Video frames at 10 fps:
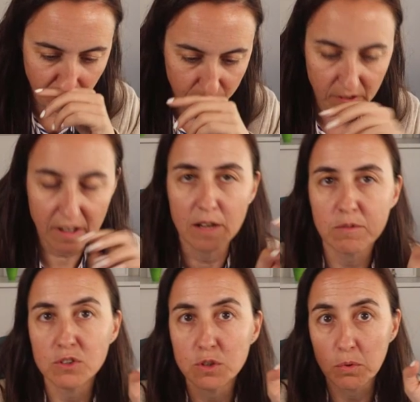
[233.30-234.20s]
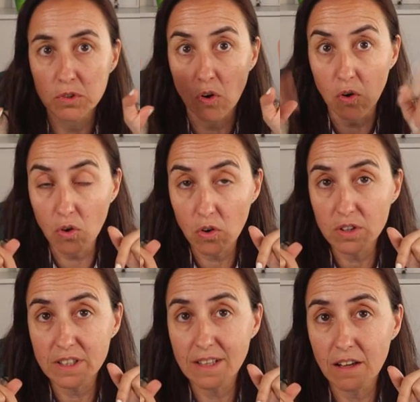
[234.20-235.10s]
folder and I'm going to put
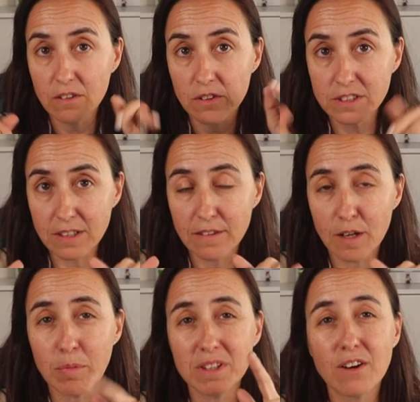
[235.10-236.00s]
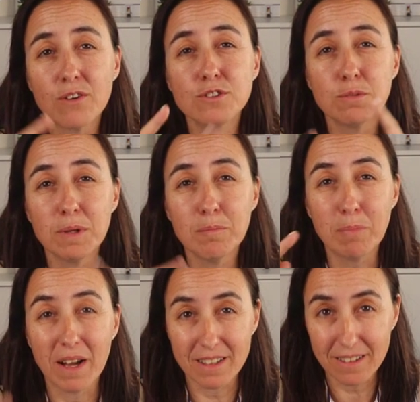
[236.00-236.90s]
all the downloads in there but they're going to be
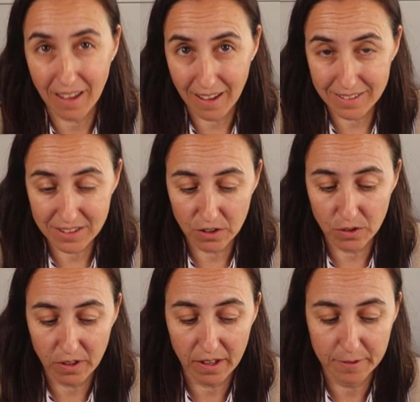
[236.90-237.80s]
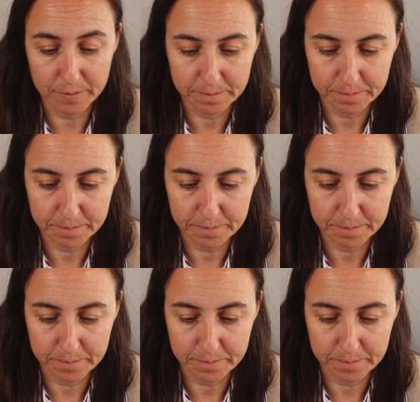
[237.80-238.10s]
by category.